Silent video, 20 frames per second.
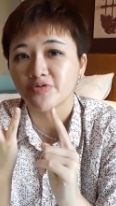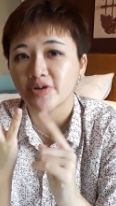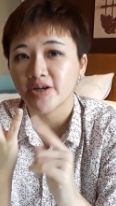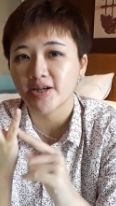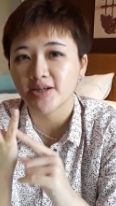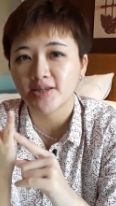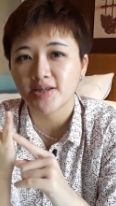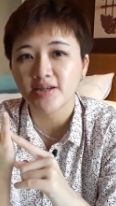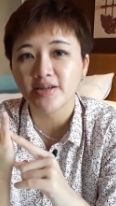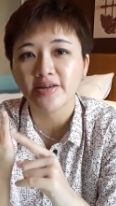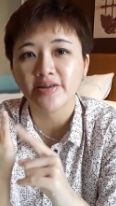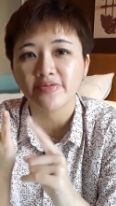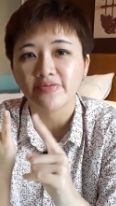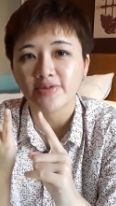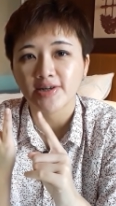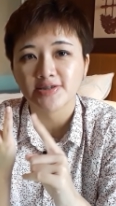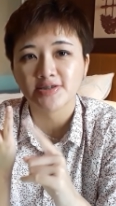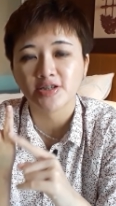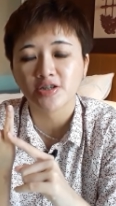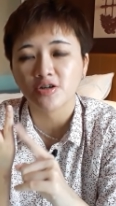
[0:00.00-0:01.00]
trading,
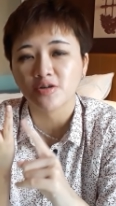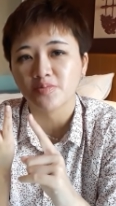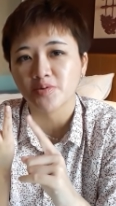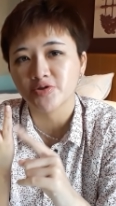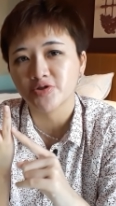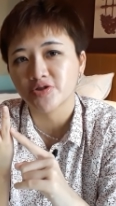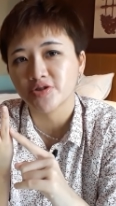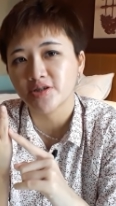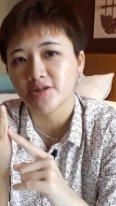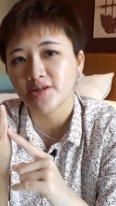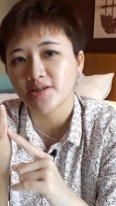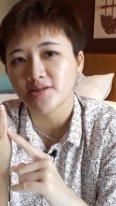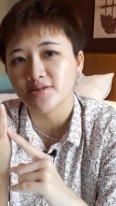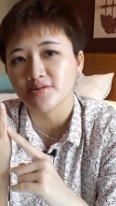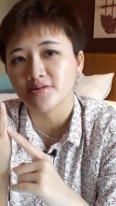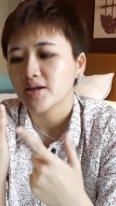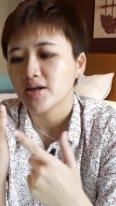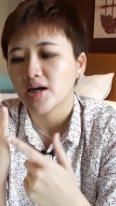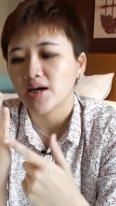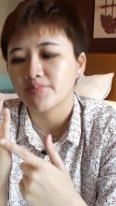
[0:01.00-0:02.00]
investing
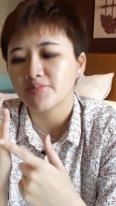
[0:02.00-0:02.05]
opportunities.